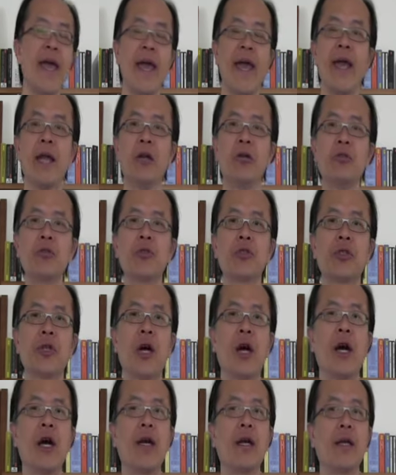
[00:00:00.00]
Energy
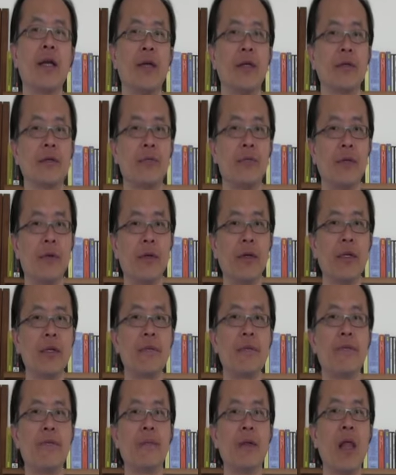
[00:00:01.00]
Star
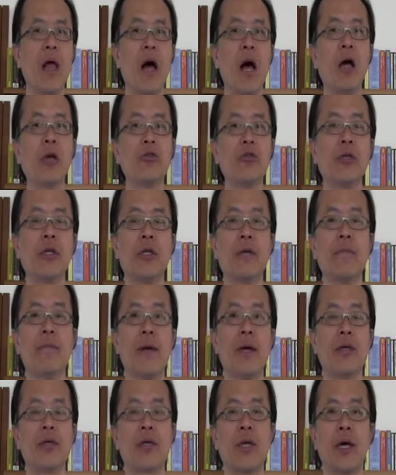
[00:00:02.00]
is largely
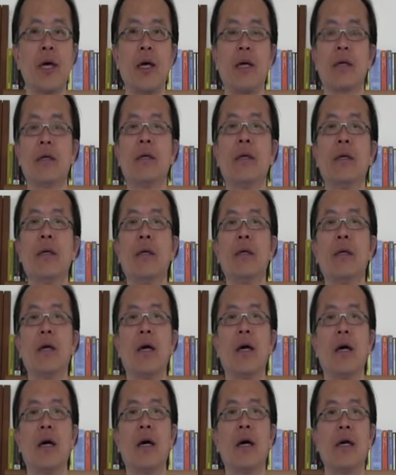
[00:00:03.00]
based on
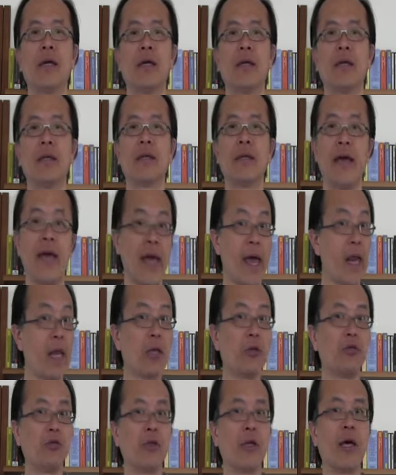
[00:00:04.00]
the
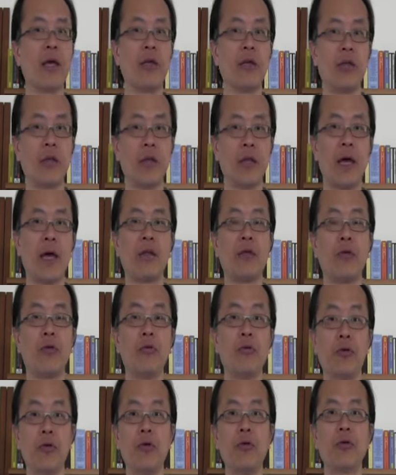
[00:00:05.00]
energy that
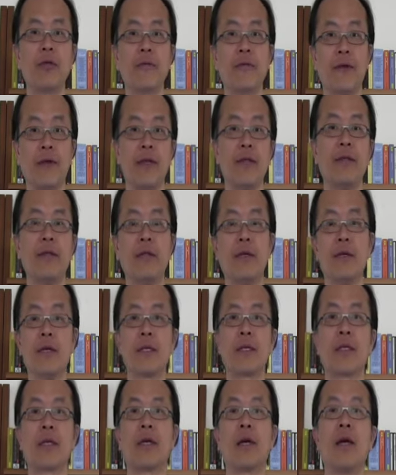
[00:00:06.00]
you use in
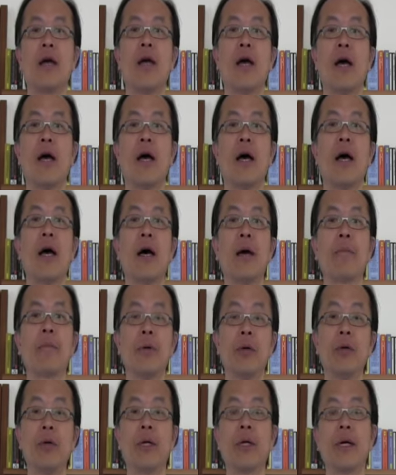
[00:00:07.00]
this
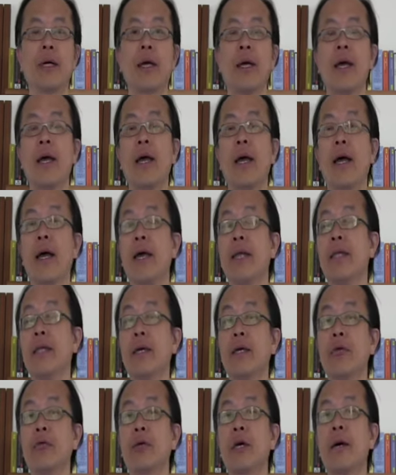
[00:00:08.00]
building. And
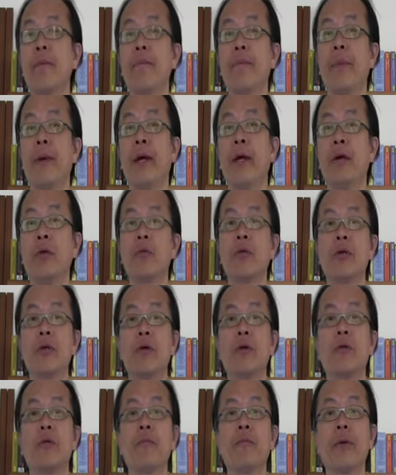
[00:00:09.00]
then you compare
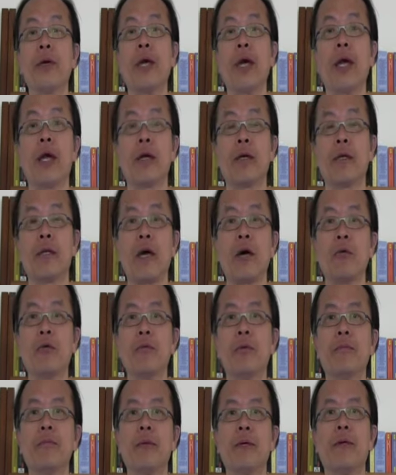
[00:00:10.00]
with your peer. That
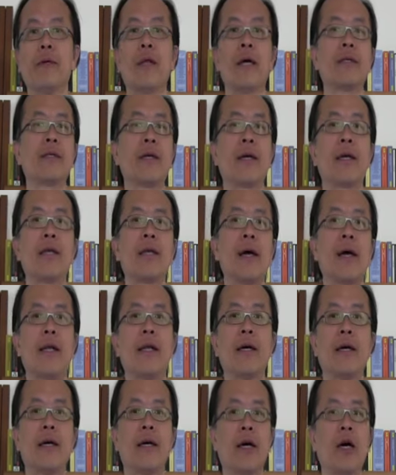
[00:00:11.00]
would be, let's say
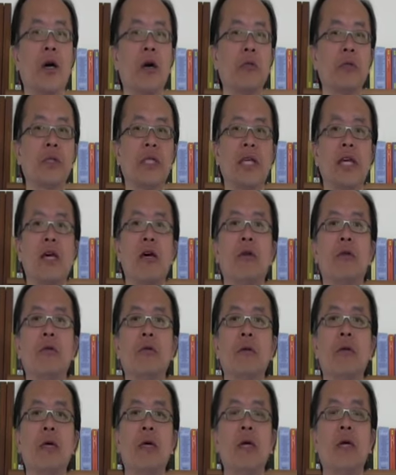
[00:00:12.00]
that a
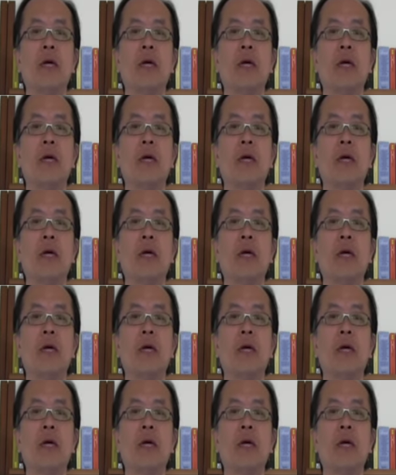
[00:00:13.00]
hotel